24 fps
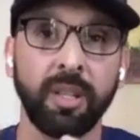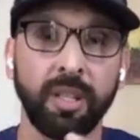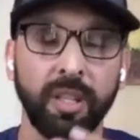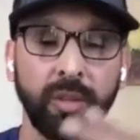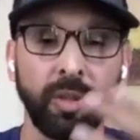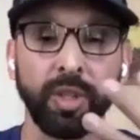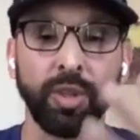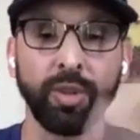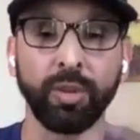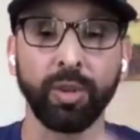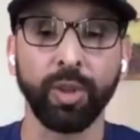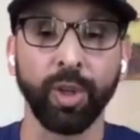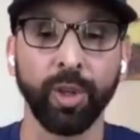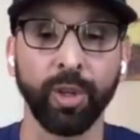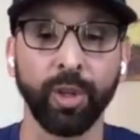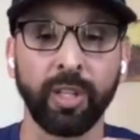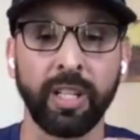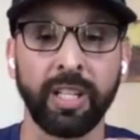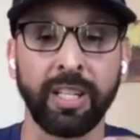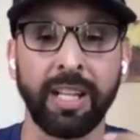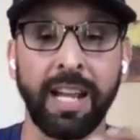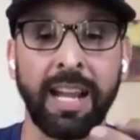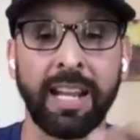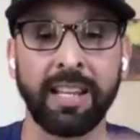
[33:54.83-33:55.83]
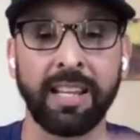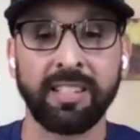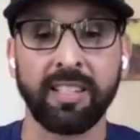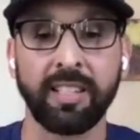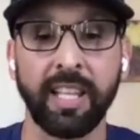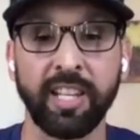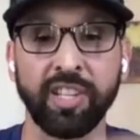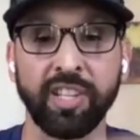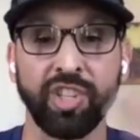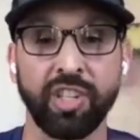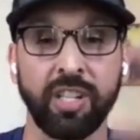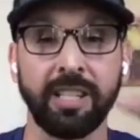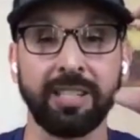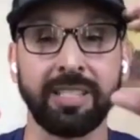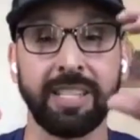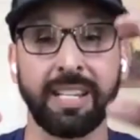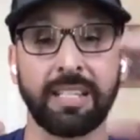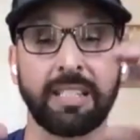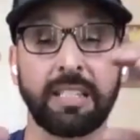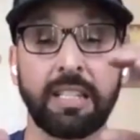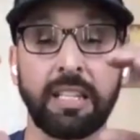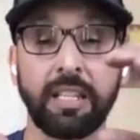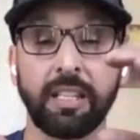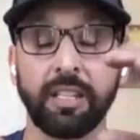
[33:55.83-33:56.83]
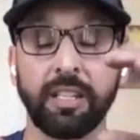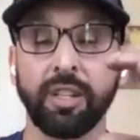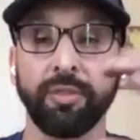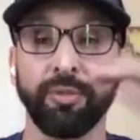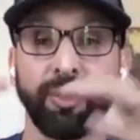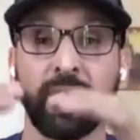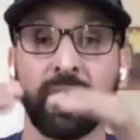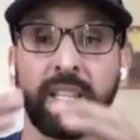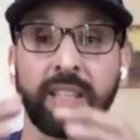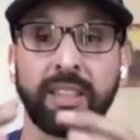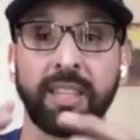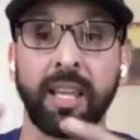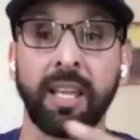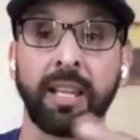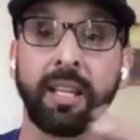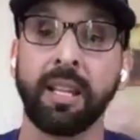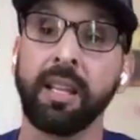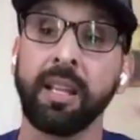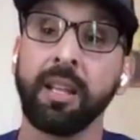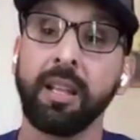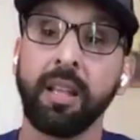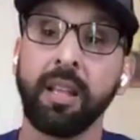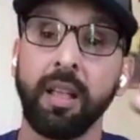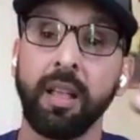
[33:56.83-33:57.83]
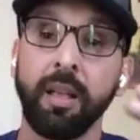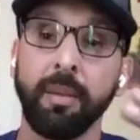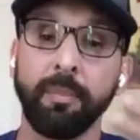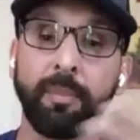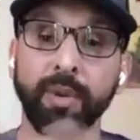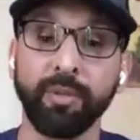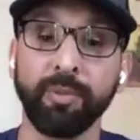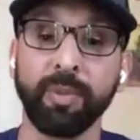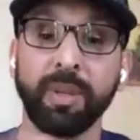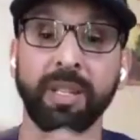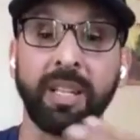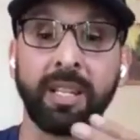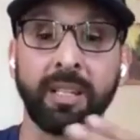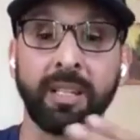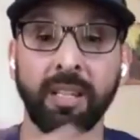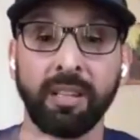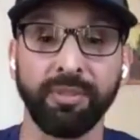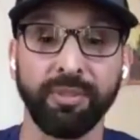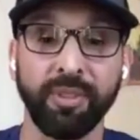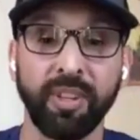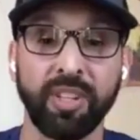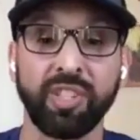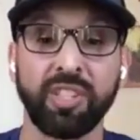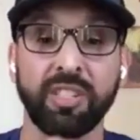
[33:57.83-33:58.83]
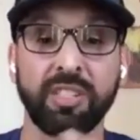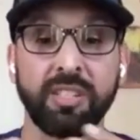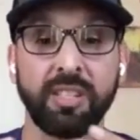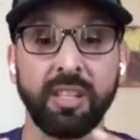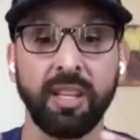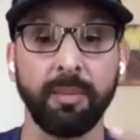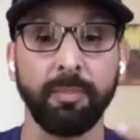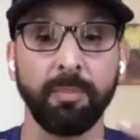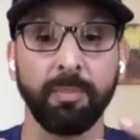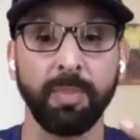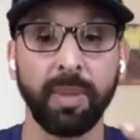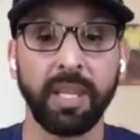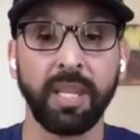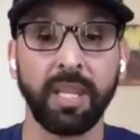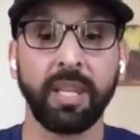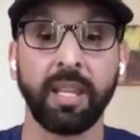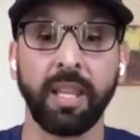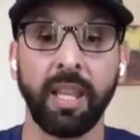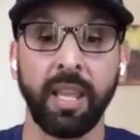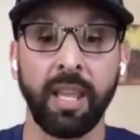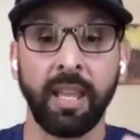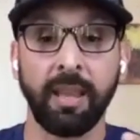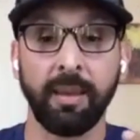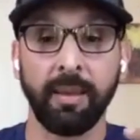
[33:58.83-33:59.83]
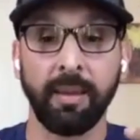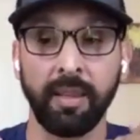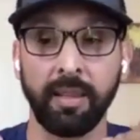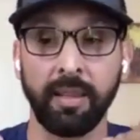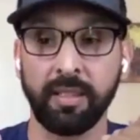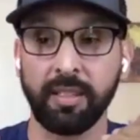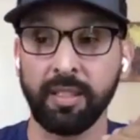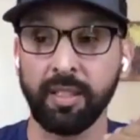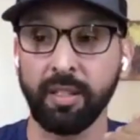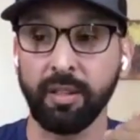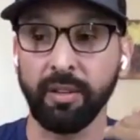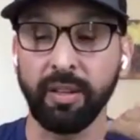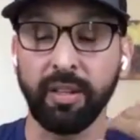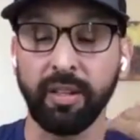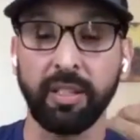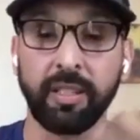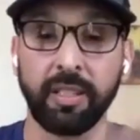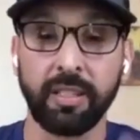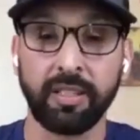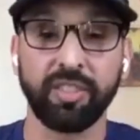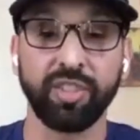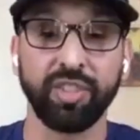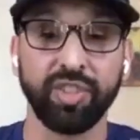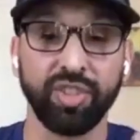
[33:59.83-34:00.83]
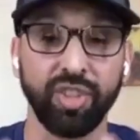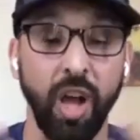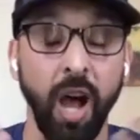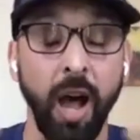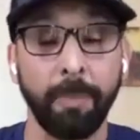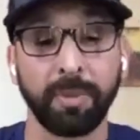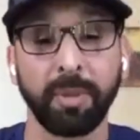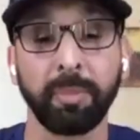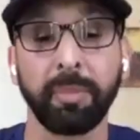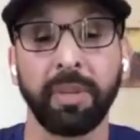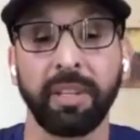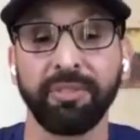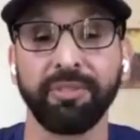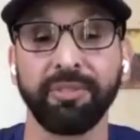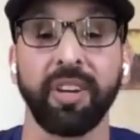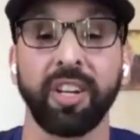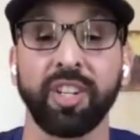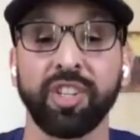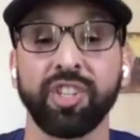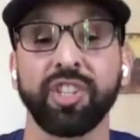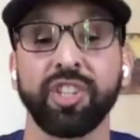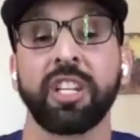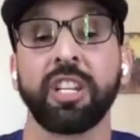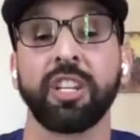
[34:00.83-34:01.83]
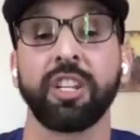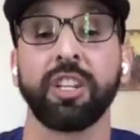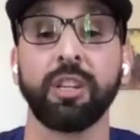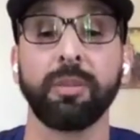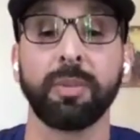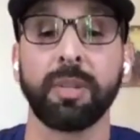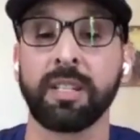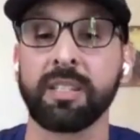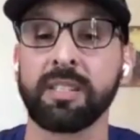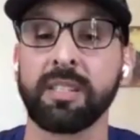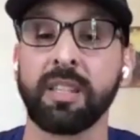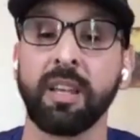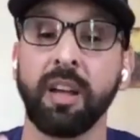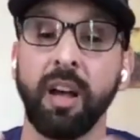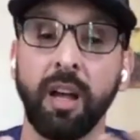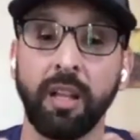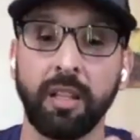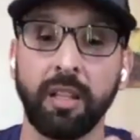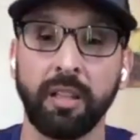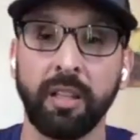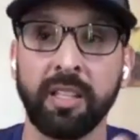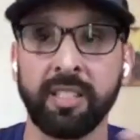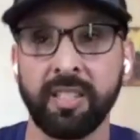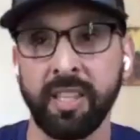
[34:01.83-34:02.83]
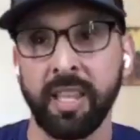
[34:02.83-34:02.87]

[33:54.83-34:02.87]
when you learn in isolation a technique, you forget that movement and efficiency and being a you know optimally functioning human is the is